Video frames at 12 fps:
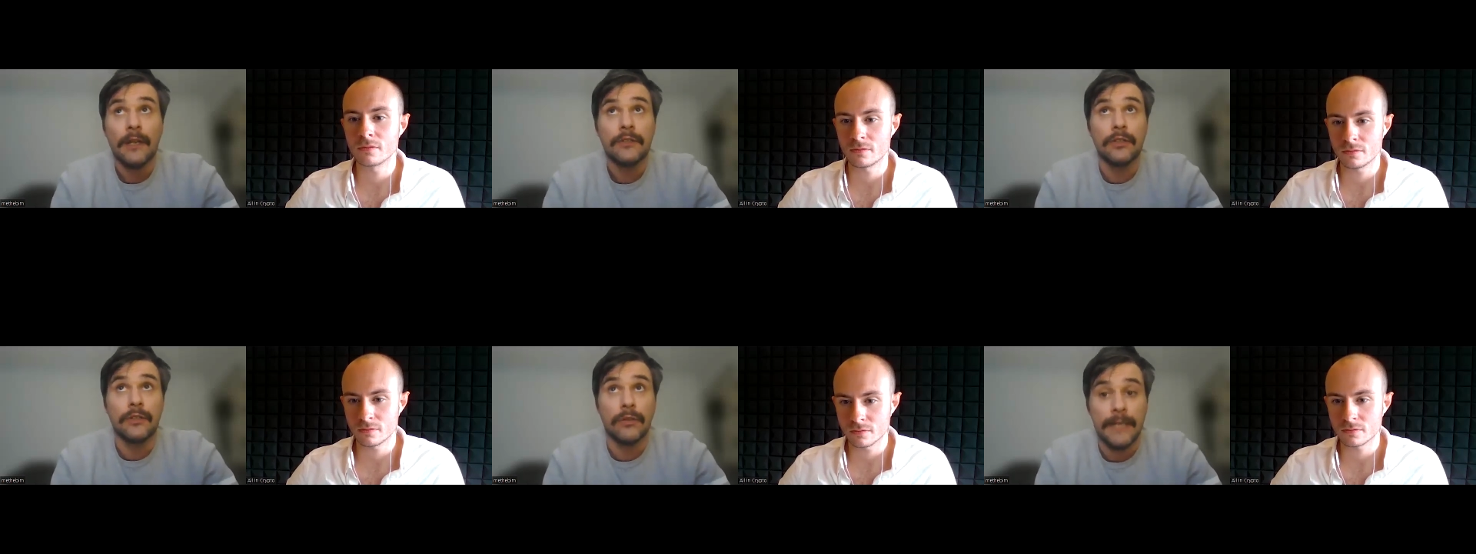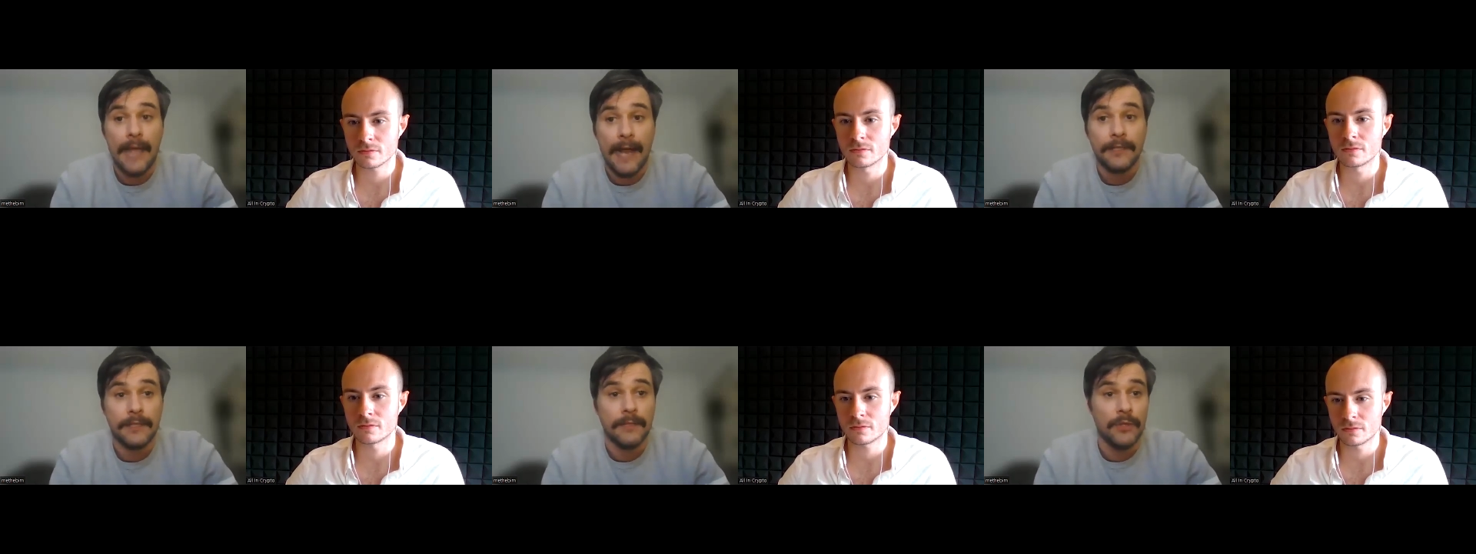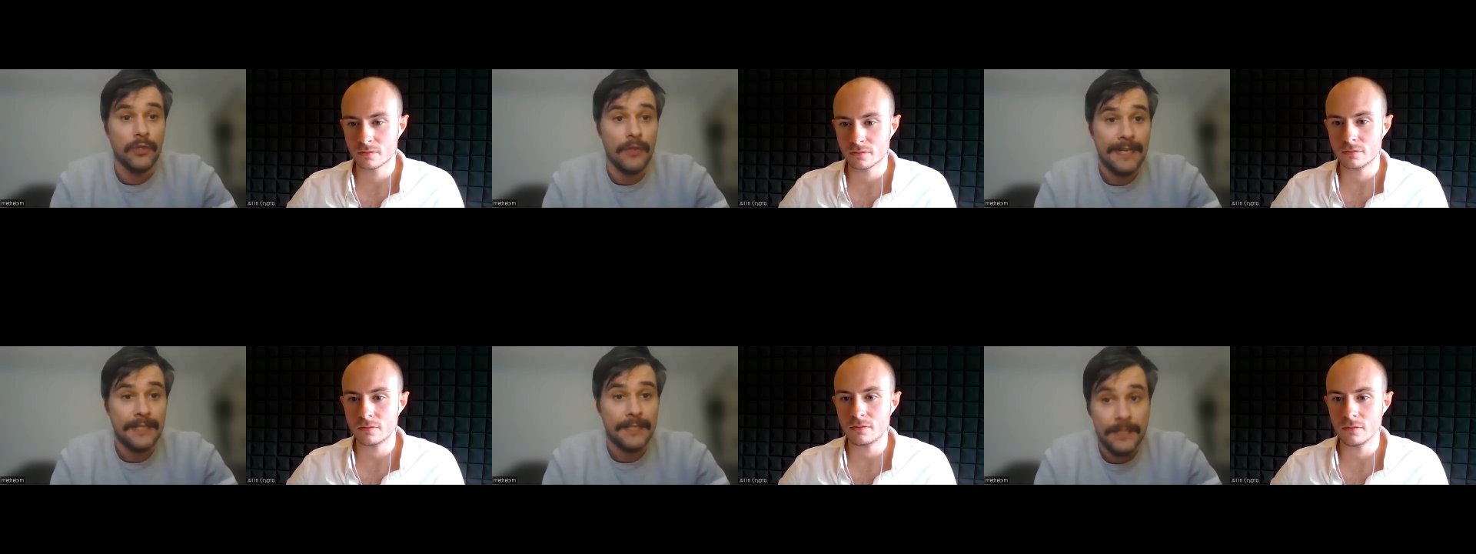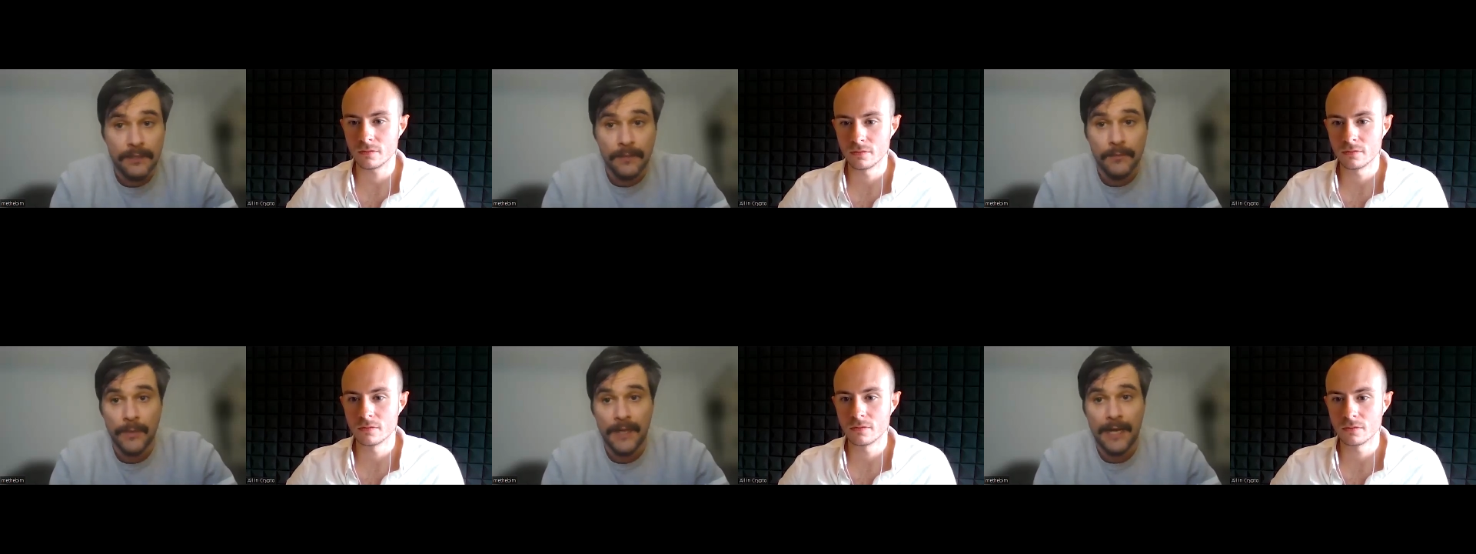Speaker 1: to create some unique
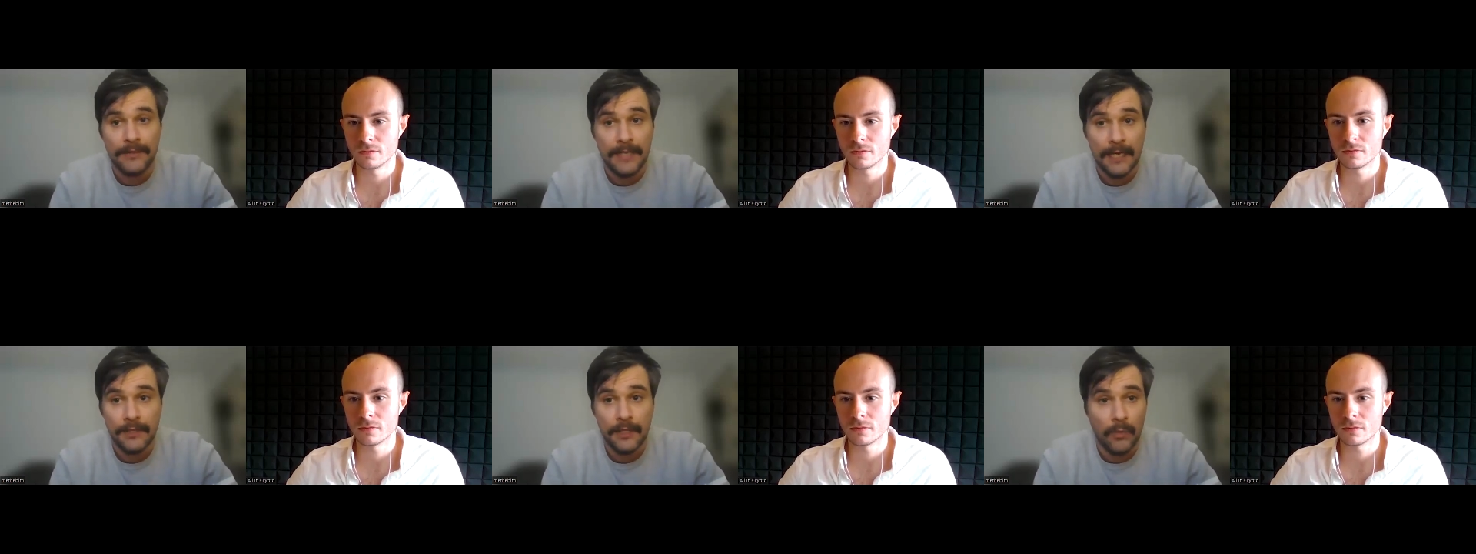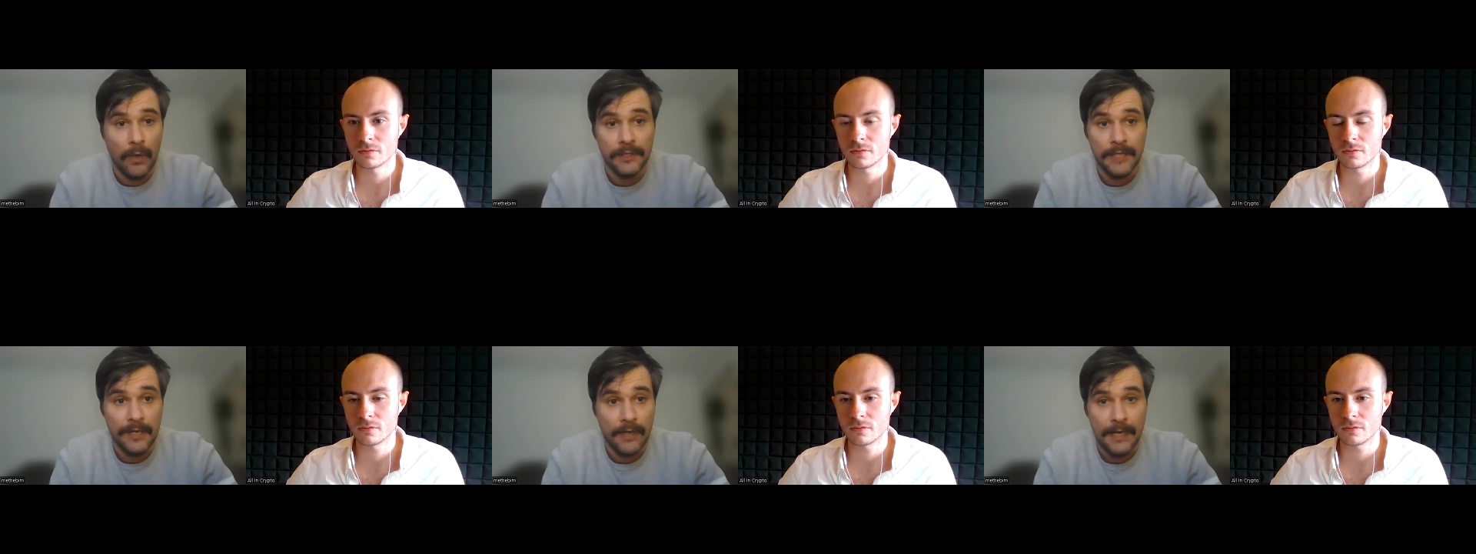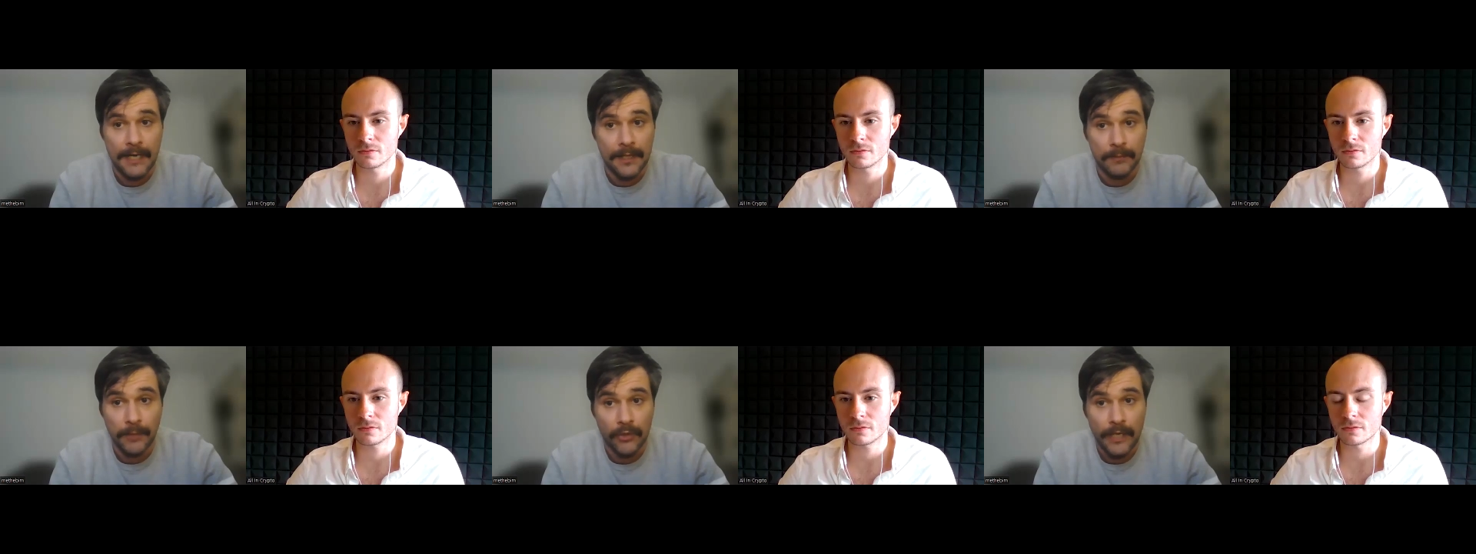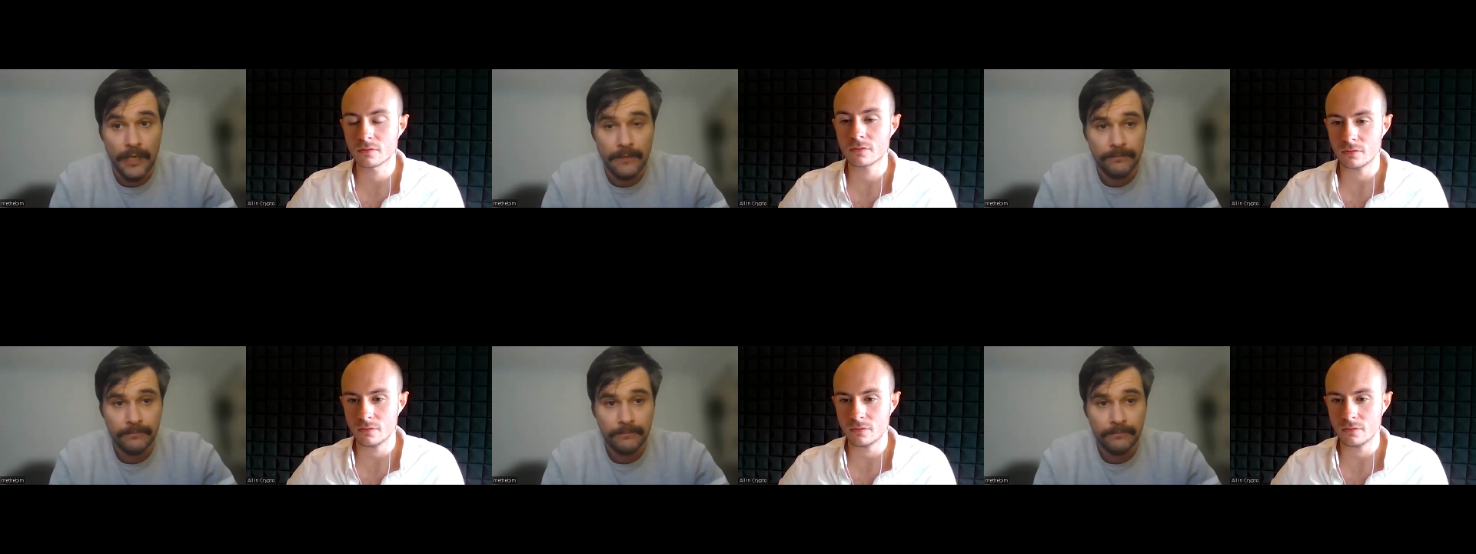systems within our dex that you won't see on any other blockchain.